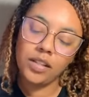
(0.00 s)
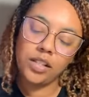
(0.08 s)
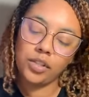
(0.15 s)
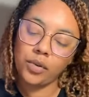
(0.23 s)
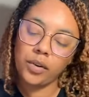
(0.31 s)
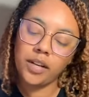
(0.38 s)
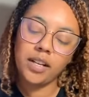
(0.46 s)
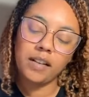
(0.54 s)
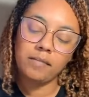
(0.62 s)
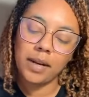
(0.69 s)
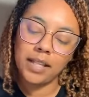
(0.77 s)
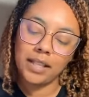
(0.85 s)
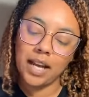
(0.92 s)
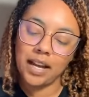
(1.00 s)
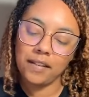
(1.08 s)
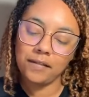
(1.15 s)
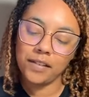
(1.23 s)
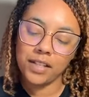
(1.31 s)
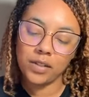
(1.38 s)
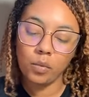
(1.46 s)
The story of my
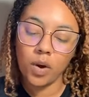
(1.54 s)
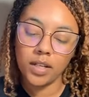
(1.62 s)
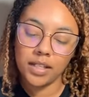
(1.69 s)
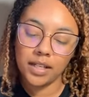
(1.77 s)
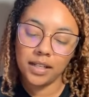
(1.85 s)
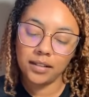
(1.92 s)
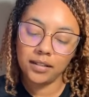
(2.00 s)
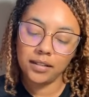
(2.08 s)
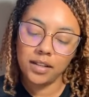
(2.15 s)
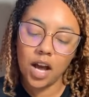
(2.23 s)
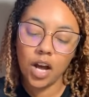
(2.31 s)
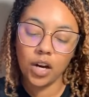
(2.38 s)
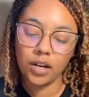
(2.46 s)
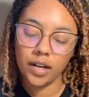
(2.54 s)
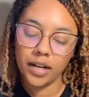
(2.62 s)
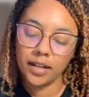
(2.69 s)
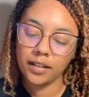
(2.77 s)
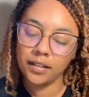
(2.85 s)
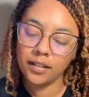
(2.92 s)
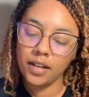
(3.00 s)
life is wanting,
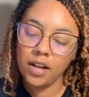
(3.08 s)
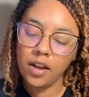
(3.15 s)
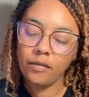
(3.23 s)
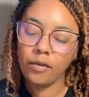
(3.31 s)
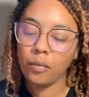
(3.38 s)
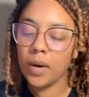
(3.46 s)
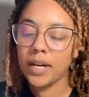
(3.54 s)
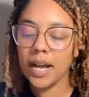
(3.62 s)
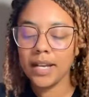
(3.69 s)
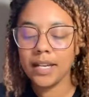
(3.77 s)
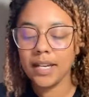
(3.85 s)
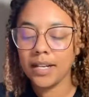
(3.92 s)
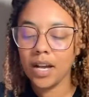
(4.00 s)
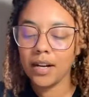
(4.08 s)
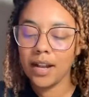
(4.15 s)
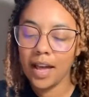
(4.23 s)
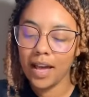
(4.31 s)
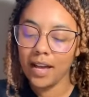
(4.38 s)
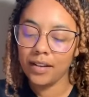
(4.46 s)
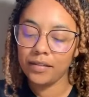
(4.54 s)
hungering, for what I cannot
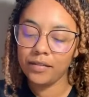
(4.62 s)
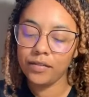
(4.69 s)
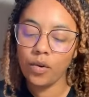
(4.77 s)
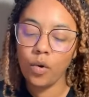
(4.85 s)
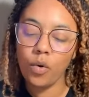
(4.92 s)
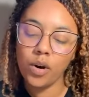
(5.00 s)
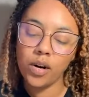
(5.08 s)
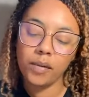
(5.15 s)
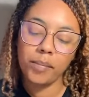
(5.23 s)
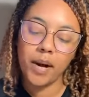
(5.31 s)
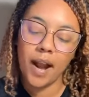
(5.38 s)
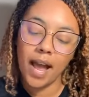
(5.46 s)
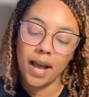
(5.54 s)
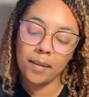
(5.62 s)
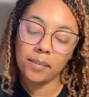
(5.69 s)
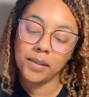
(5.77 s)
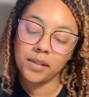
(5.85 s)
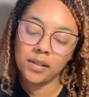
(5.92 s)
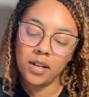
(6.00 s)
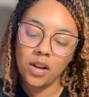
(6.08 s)
have, or
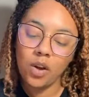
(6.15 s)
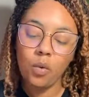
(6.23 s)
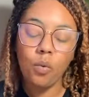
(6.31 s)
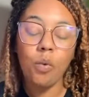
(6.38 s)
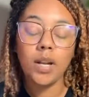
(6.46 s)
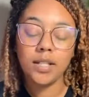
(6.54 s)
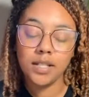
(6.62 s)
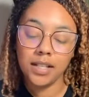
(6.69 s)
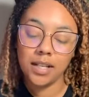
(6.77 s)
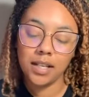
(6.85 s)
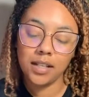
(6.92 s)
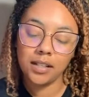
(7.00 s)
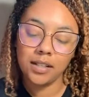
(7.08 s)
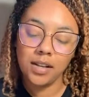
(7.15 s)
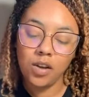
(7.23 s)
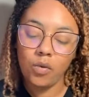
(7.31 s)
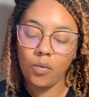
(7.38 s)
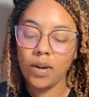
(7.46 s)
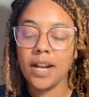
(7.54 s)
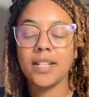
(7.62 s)
perhaps wanting
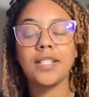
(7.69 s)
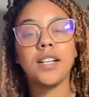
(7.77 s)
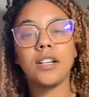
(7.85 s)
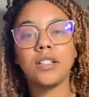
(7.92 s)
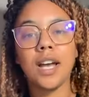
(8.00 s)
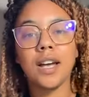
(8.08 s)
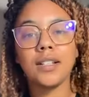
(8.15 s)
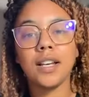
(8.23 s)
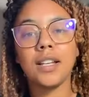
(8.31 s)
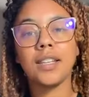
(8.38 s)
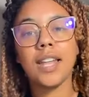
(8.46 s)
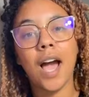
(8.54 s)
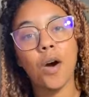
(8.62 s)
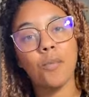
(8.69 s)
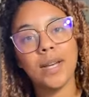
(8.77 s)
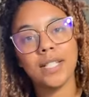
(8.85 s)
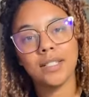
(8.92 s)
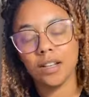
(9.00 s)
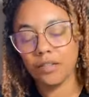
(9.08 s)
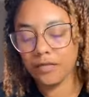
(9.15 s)
what I dare not allow
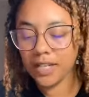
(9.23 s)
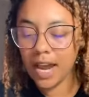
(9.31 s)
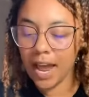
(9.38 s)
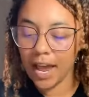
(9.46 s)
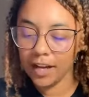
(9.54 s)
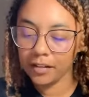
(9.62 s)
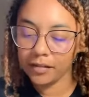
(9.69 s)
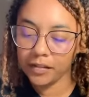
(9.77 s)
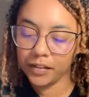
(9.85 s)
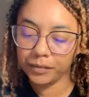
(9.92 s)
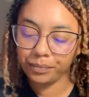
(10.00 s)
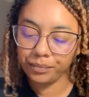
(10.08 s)
myself to have.